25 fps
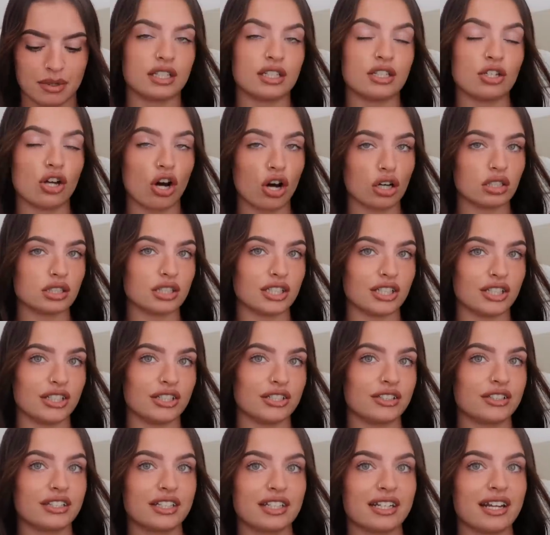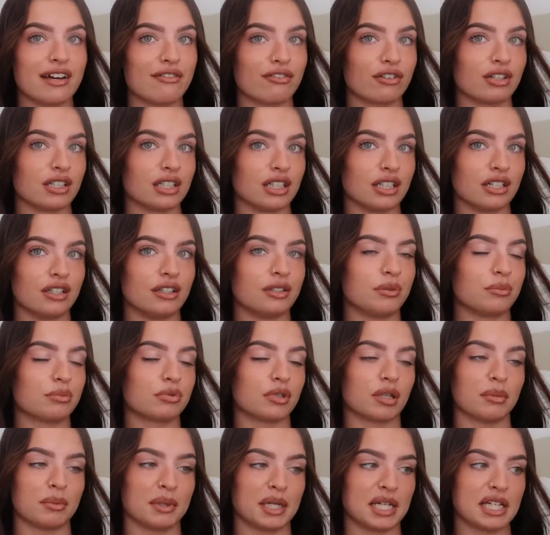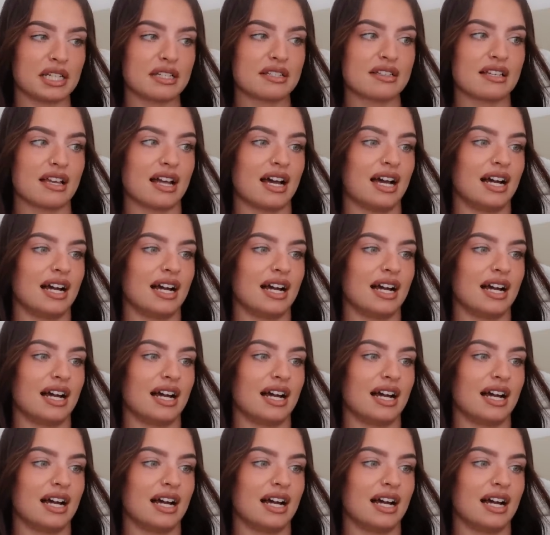You're not alone, you're never alone, promise.